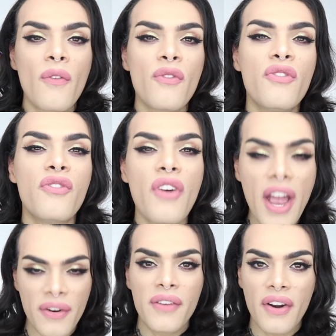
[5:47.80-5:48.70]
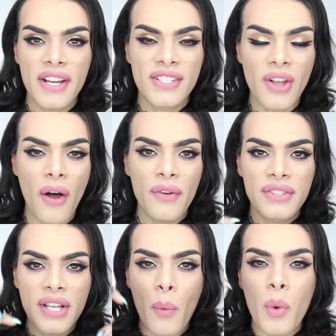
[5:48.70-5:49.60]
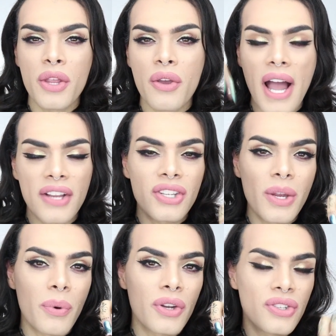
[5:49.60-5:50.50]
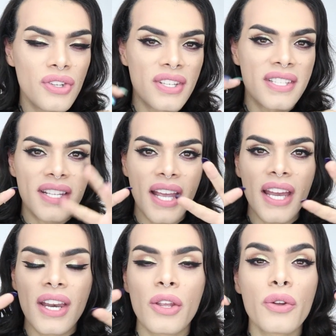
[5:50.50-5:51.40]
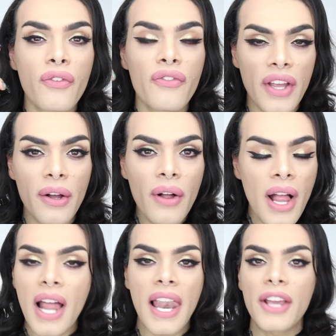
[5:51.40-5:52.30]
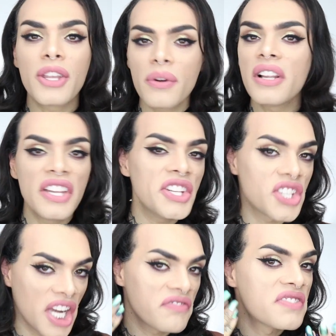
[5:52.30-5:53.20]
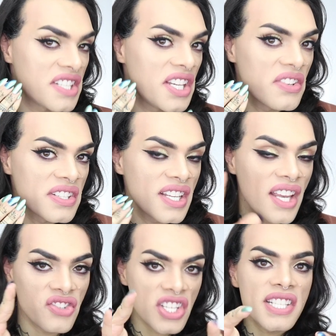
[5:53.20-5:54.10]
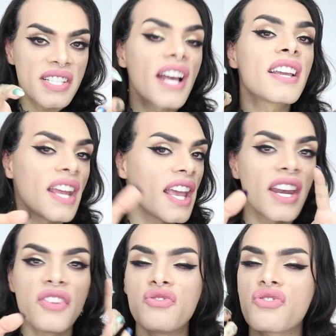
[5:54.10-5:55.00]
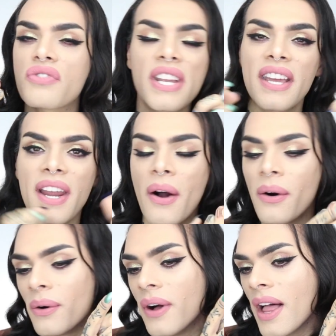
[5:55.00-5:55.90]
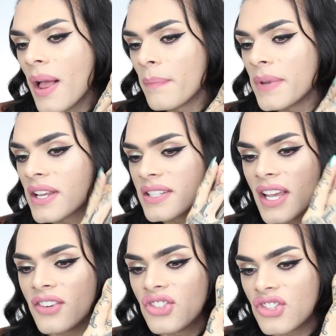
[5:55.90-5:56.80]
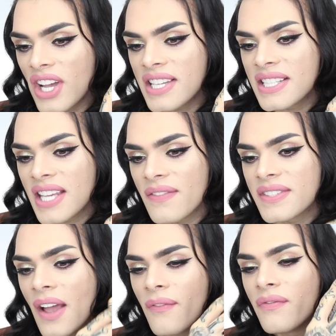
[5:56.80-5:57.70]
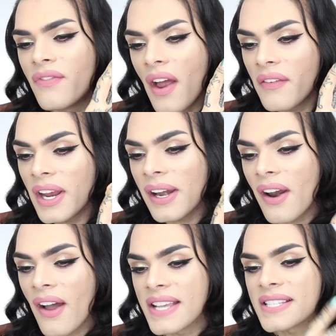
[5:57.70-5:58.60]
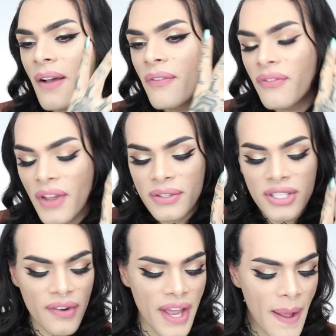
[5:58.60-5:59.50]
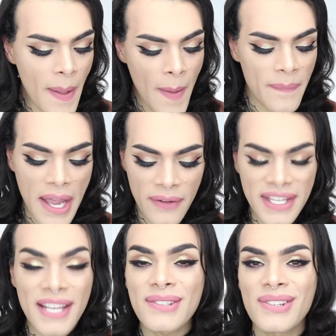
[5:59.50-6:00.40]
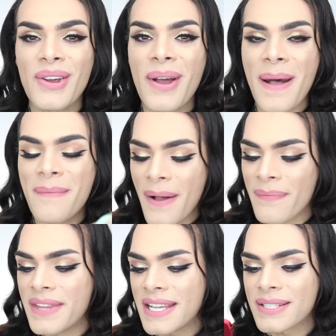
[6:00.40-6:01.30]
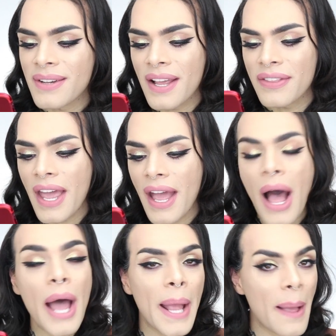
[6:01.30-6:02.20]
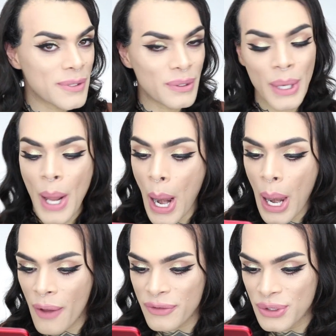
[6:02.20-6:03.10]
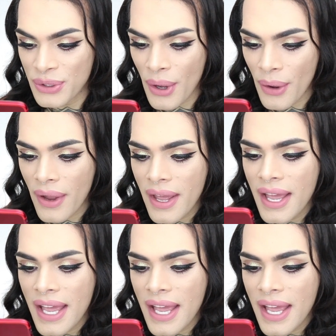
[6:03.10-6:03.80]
very, very soft. When you actually put onto your skin, you'll feel like you can literally see your skin just sucking it in and drinking it all, because it just gives that very nice feel to it. Now, things to know about this one that I absolutely love to know